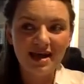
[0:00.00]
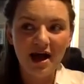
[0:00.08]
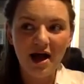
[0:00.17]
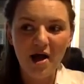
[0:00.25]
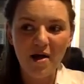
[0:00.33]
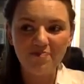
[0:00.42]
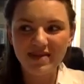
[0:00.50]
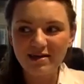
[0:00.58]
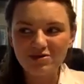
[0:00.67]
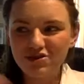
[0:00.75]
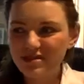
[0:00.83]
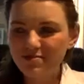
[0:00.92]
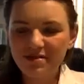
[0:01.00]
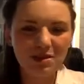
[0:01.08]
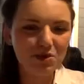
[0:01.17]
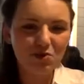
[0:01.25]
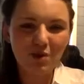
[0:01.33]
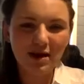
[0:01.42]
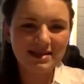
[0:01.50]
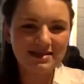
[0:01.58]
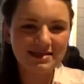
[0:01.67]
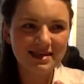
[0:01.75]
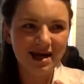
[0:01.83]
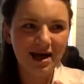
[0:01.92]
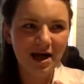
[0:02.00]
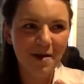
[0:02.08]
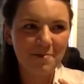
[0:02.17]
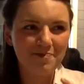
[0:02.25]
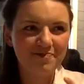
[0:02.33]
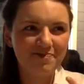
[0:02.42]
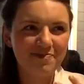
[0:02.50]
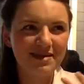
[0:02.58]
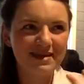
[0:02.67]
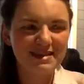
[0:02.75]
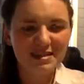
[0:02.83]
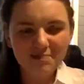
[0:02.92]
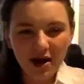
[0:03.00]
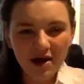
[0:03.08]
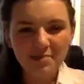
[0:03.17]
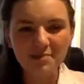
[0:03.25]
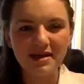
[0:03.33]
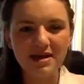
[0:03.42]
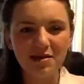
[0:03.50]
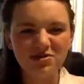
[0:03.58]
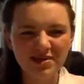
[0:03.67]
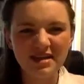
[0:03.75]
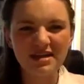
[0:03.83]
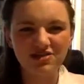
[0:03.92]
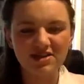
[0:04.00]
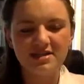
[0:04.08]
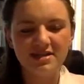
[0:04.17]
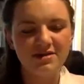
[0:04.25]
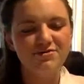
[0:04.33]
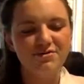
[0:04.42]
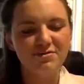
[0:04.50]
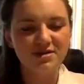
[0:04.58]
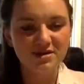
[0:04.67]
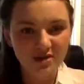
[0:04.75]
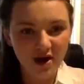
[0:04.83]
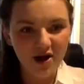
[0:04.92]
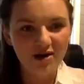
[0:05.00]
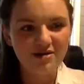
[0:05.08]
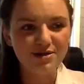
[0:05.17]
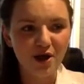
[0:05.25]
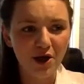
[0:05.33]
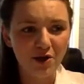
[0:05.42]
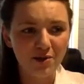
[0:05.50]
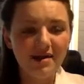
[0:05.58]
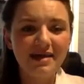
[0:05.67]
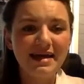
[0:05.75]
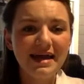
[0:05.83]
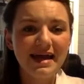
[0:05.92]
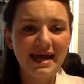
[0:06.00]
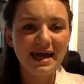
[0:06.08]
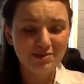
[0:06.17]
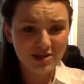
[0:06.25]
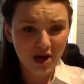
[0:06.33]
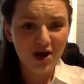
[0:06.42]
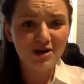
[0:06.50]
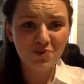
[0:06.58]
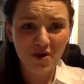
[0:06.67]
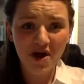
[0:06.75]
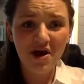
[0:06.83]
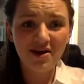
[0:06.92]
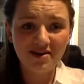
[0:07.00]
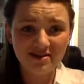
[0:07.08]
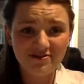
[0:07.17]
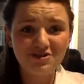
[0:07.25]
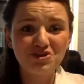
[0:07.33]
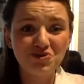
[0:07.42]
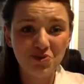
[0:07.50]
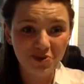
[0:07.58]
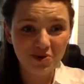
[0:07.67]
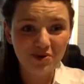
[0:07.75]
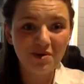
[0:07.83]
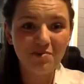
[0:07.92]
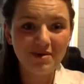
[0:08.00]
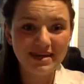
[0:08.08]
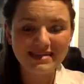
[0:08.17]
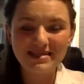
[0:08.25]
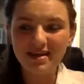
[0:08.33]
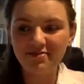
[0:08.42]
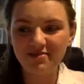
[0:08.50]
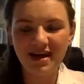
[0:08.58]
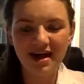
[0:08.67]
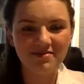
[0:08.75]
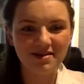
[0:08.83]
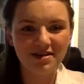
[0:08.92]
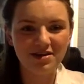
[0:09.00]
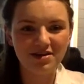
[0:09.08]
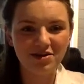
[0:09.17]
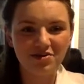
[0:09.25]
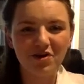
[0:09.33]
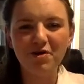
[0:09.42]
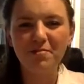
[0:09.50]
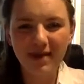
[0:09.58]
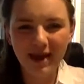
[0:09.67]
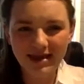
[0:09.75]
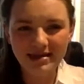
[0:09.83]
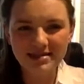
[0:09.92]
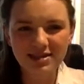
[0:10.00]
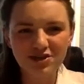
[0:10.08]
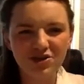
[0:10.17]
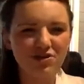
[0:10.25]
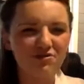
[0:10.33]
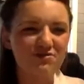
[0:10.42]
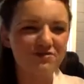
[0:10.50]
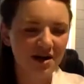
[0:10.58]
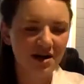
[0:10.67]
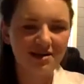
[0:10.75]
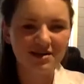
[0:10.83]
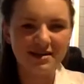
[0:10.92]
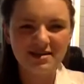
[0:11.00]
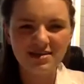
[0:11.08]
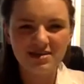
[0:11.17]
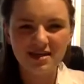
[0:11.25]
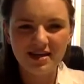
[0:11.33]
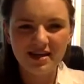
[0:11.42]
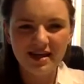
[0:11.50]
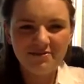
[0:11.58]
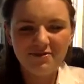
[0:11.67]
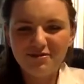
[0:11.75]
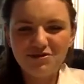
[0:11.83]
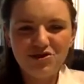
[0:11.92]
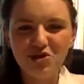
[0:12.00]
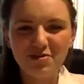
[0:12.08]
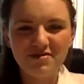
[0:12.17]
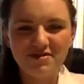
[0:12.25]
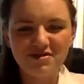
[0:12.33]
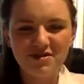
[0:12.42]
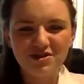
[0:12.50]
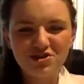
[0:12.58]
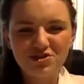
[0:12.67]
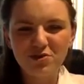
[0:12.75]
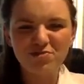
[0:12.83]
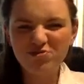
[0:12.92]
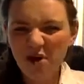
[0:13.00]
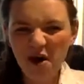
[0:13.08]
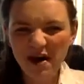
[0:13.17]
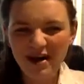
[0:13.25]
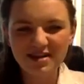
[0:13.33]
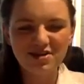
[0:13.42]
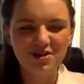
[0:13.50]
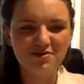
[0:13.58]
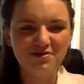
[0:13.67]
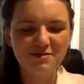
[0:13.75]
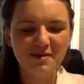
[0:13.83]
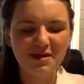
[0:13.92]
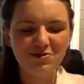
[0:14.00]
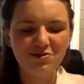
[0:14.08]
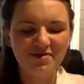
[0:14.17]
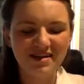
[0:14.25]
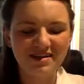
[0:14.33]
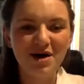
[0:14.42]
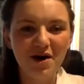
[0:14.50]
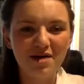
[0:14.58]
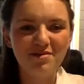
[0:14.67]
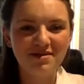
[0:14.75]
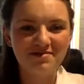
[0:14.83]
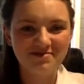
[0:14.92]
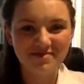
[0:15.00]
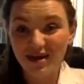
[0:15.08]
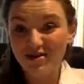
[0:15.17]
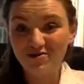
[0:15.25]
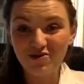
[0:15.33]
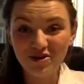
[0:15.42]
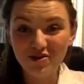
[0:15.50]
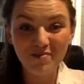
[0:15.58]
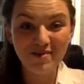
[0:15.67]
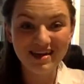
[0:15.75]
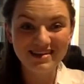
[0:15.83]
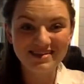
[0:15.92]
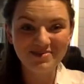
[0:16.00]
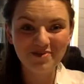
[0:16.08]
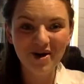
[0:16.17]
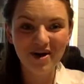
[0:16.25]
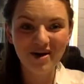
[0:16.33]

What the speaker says: And it's something that always inspired me, and I was really interested in from the start. So it was hard work for sure, but it's lovely having your own place that you've done, and it fills you with such sort of pride that you've spent all of that time and now you've got your own place to work.